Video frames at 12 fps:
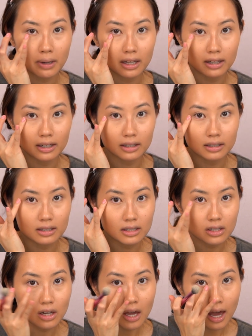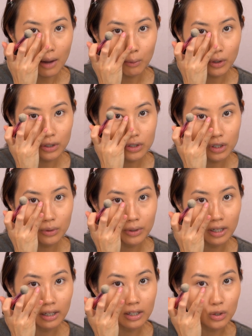like this. And what you're
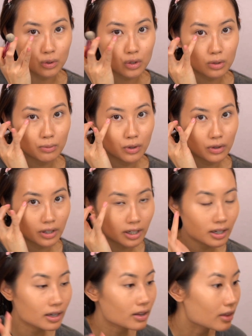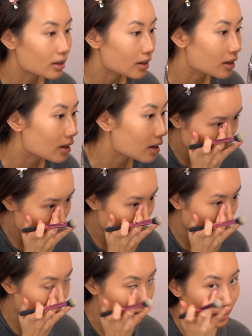doing is you're smoothing the
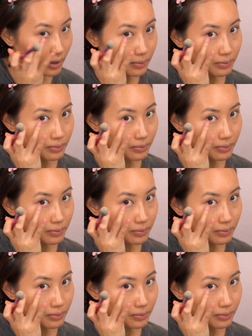area